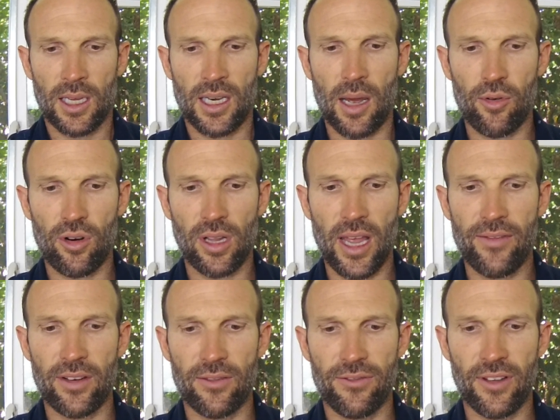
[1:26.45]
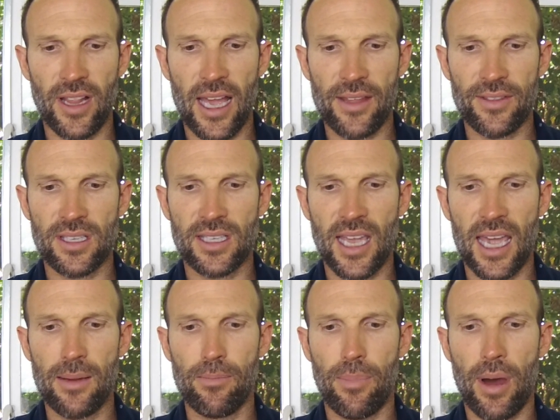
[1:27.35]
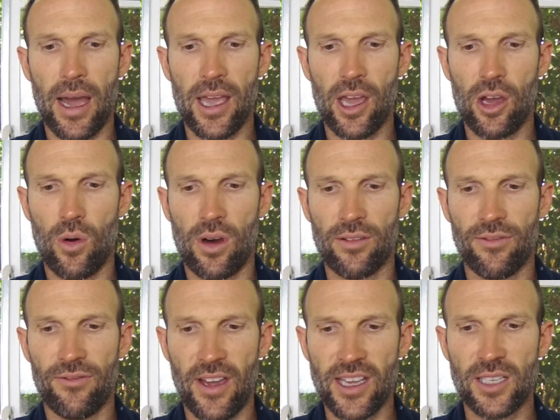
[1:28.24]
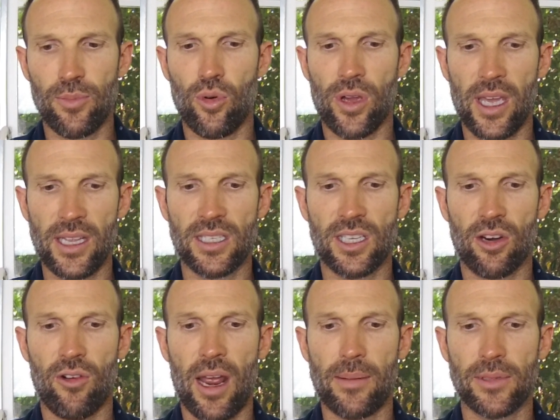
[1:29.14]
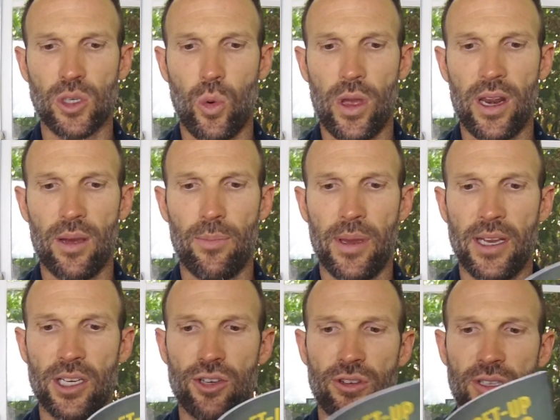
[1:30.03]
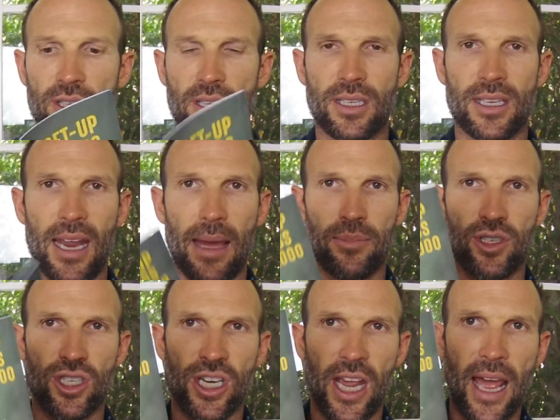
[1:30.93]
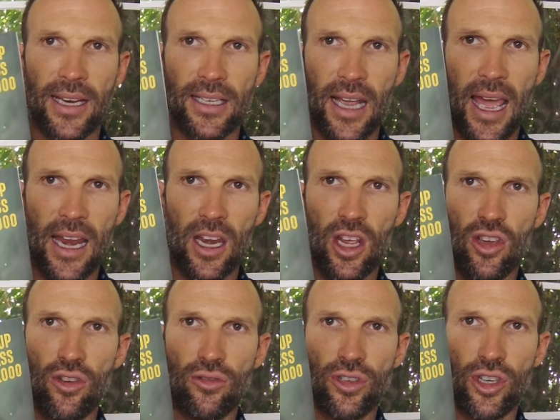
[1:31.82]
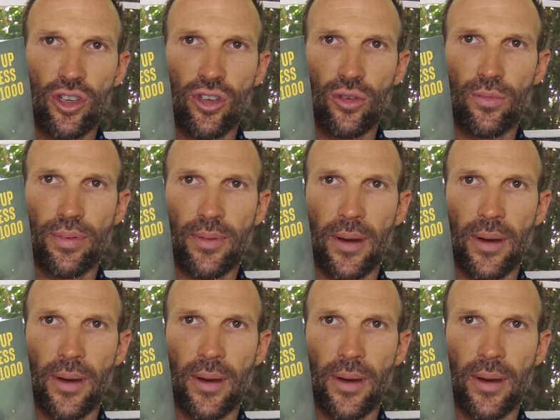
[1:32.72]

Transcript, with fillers: Number 11, fill out the same bio on Facebook, Instagram, Twitter, Pinterest, Snapchat, and YouTube.